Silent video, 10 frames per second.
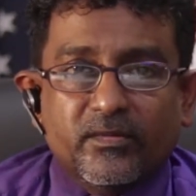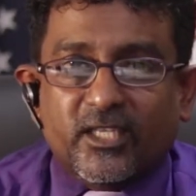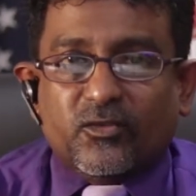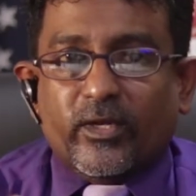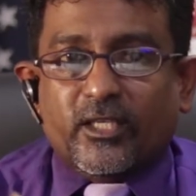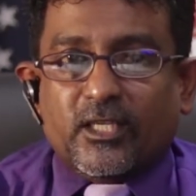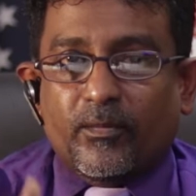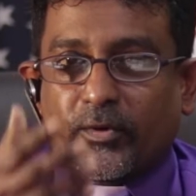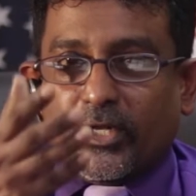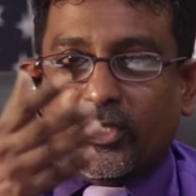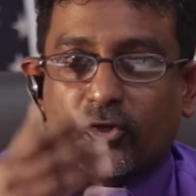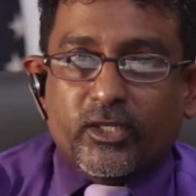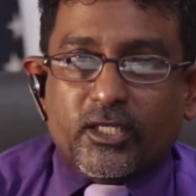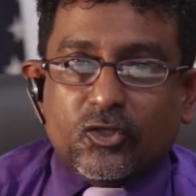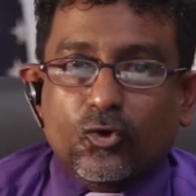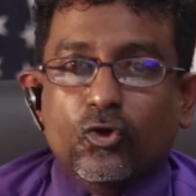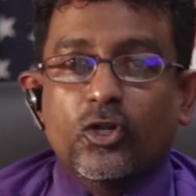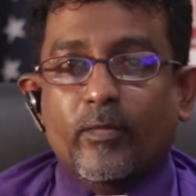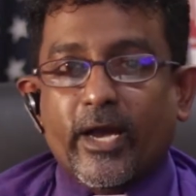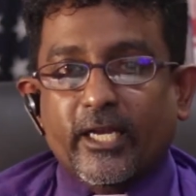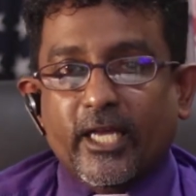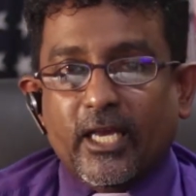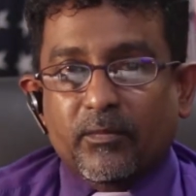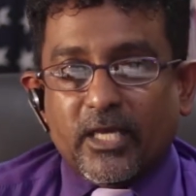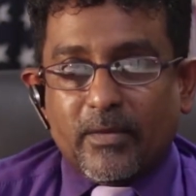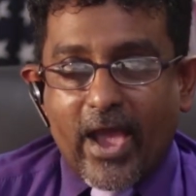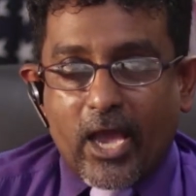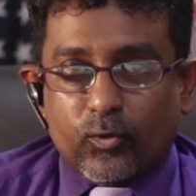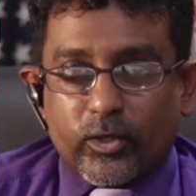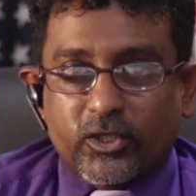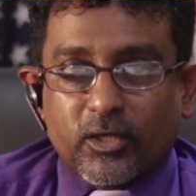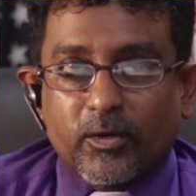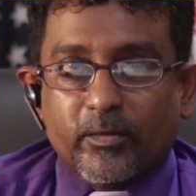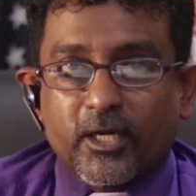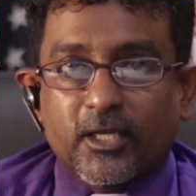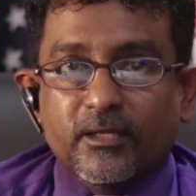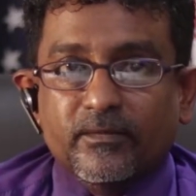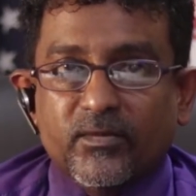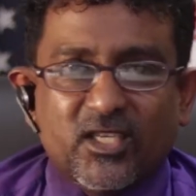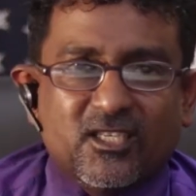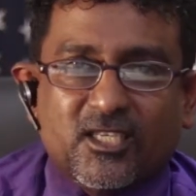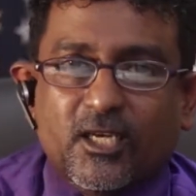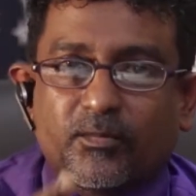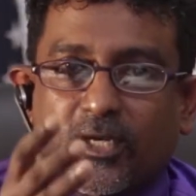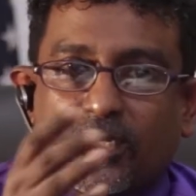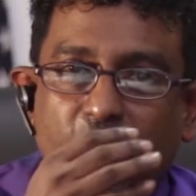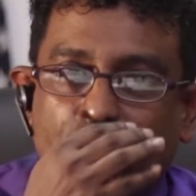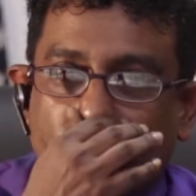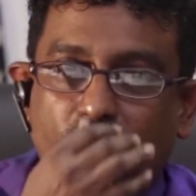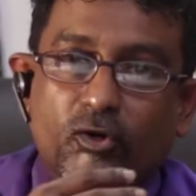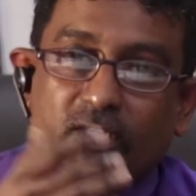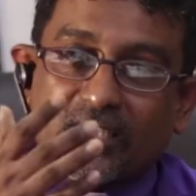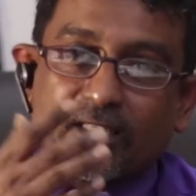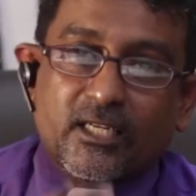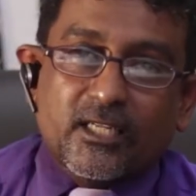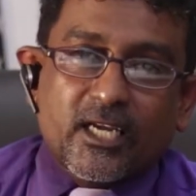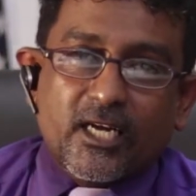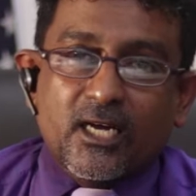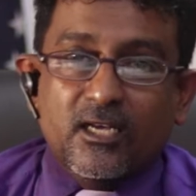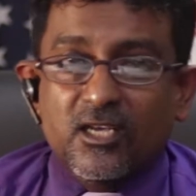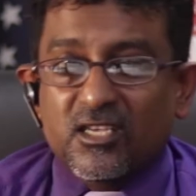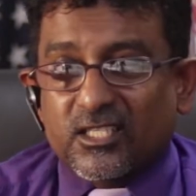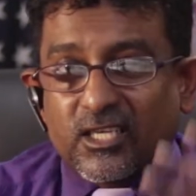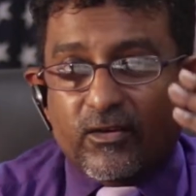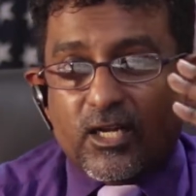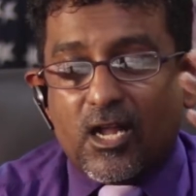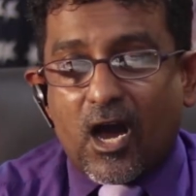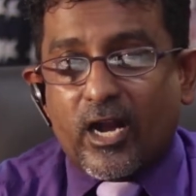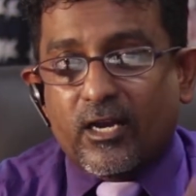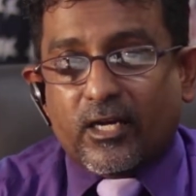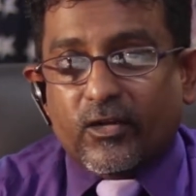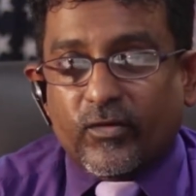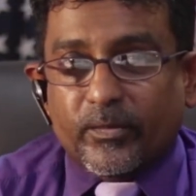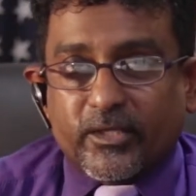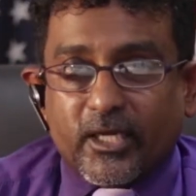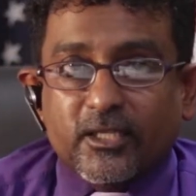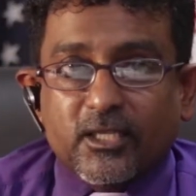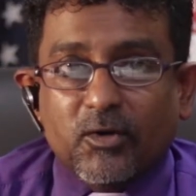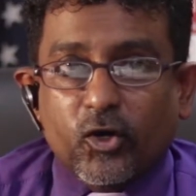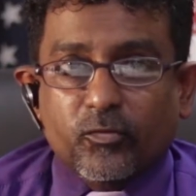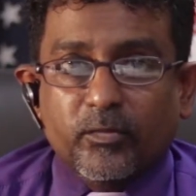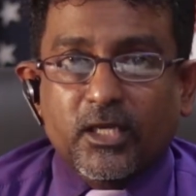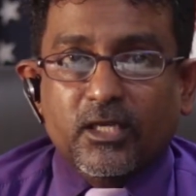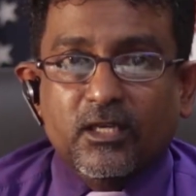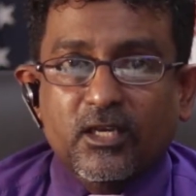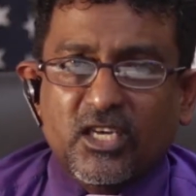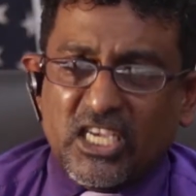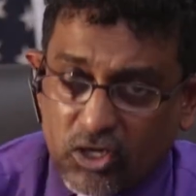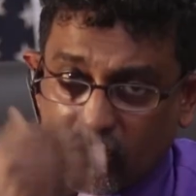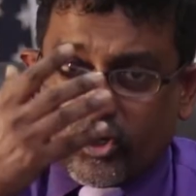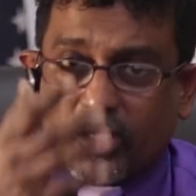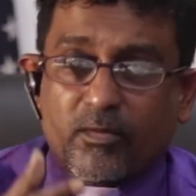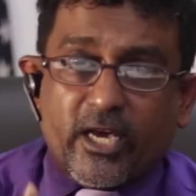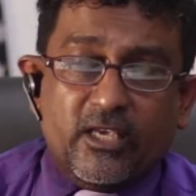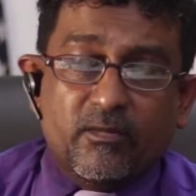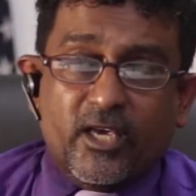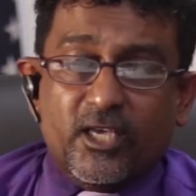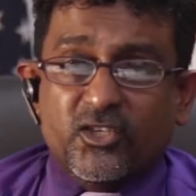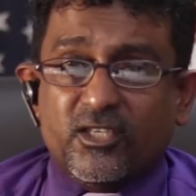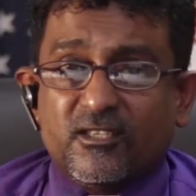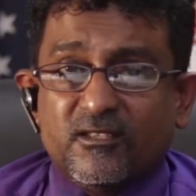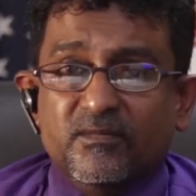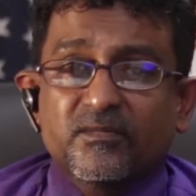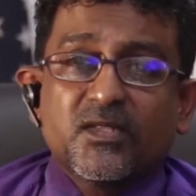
it's very simple. You just Google my name, Emmanuel Jebamani, just type it. You will notice that there are several hundred websites about me, including my images,